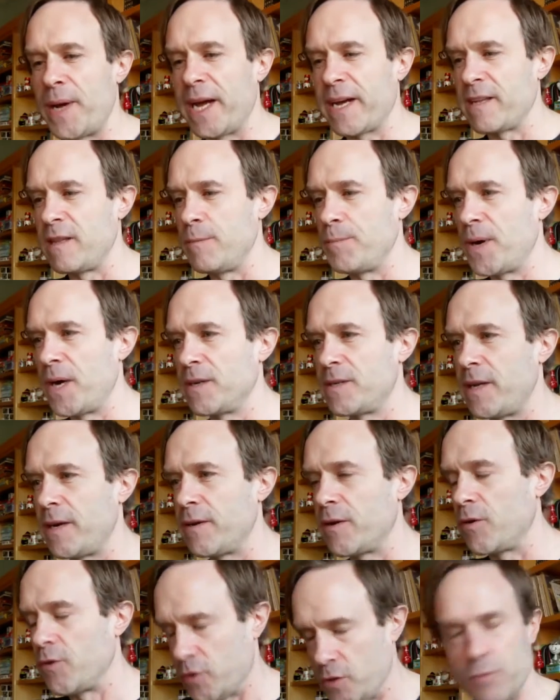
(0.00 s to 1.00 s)
back, and the
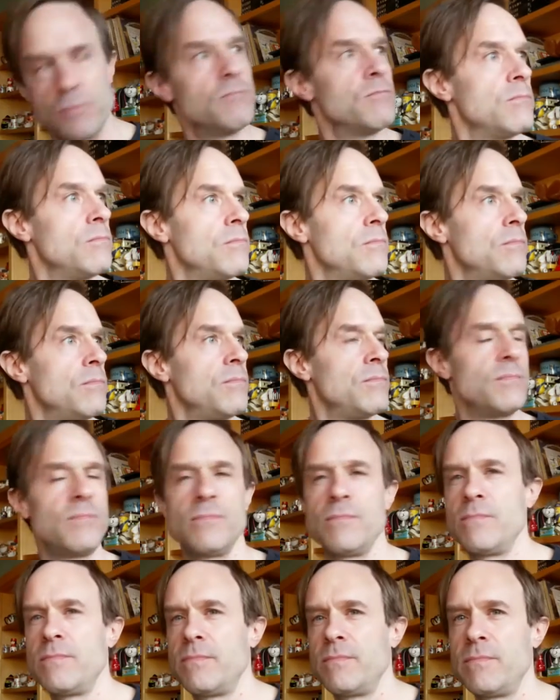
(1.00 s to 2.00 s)
bartender goes,
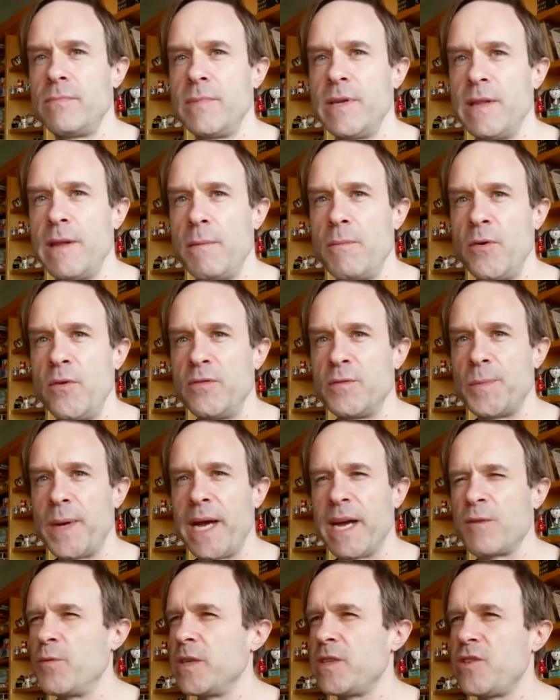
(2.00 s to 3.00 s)
and then moves
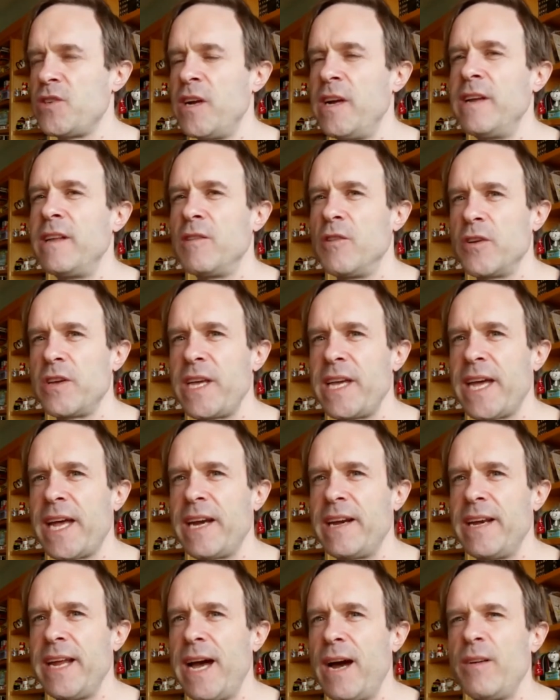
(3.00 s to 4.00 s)
back, which looking
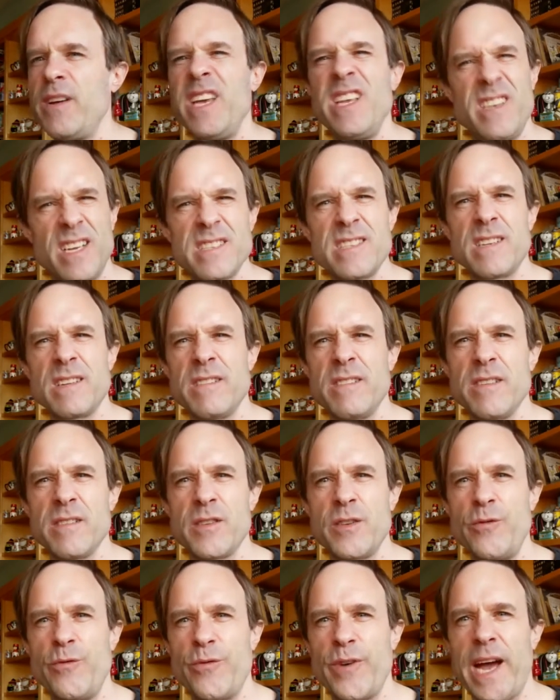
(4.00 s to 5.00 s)
at it now, he does a
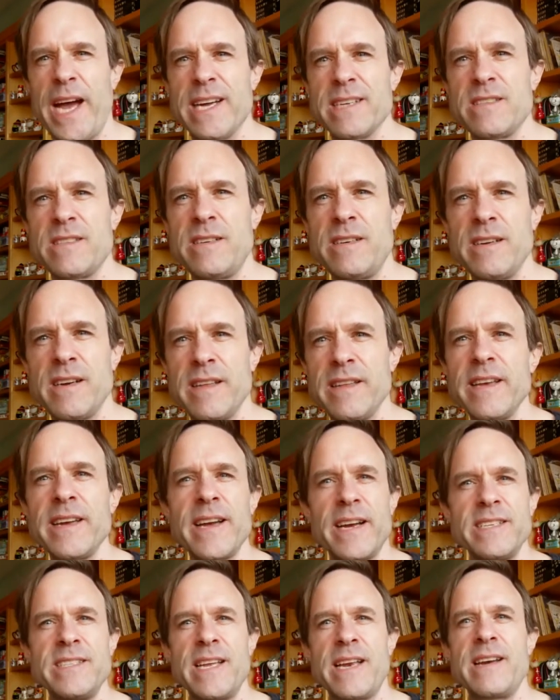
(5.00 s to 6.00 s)
little too fast. I
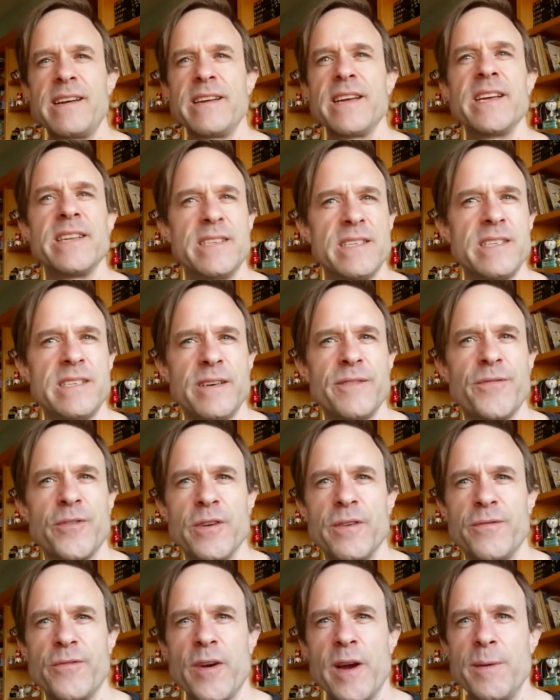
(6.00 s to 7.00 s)
think I did it at a
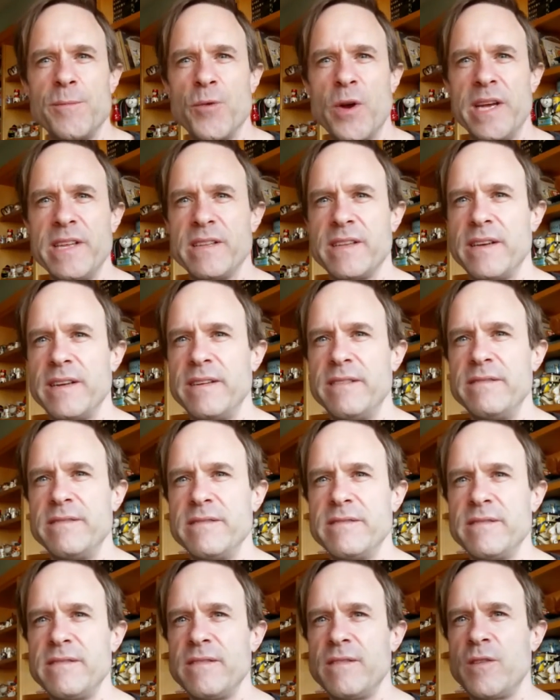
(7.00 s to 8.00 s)
different frame rate
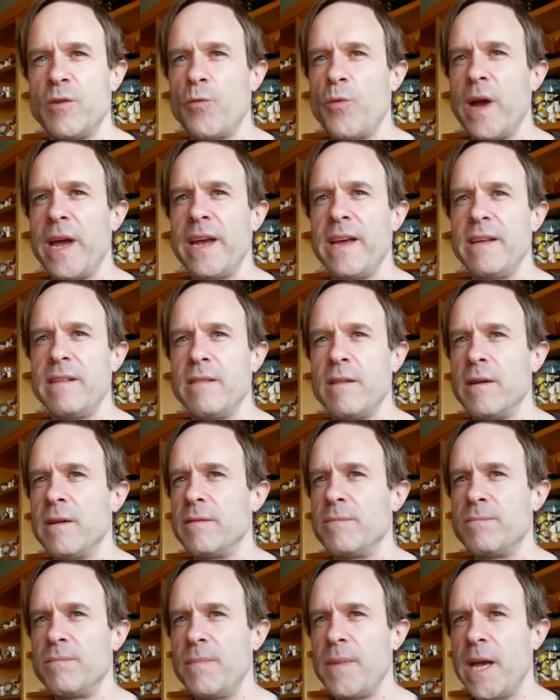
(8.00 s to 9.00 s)
than the way
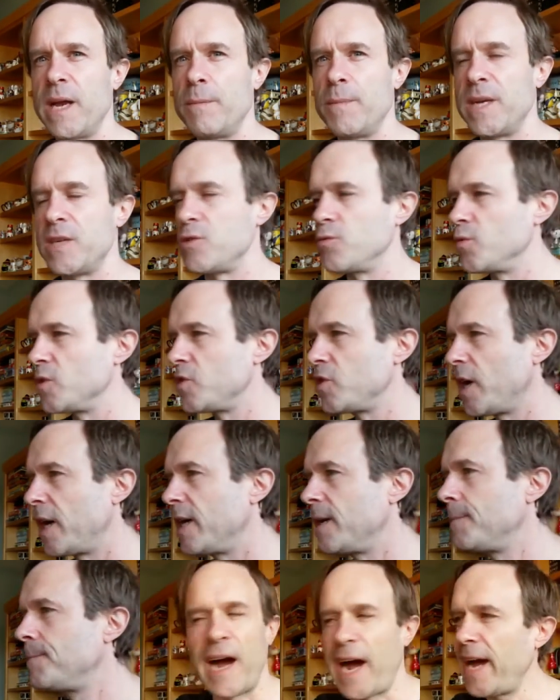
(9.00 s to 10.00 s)
the animation was
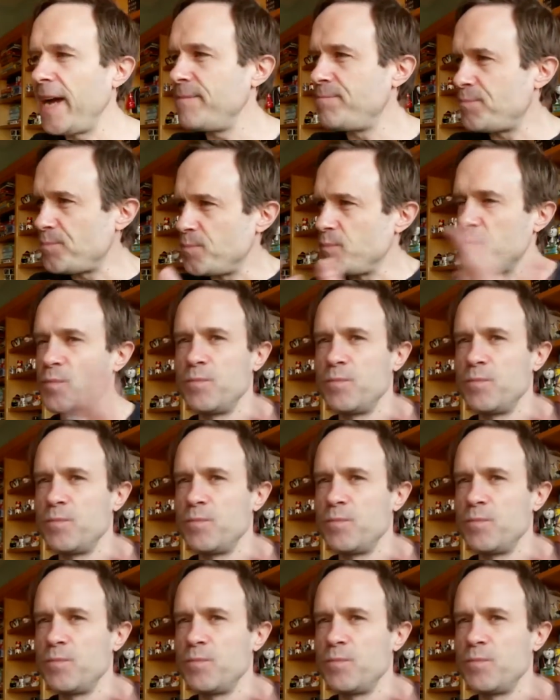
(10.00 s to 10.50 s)
shot. I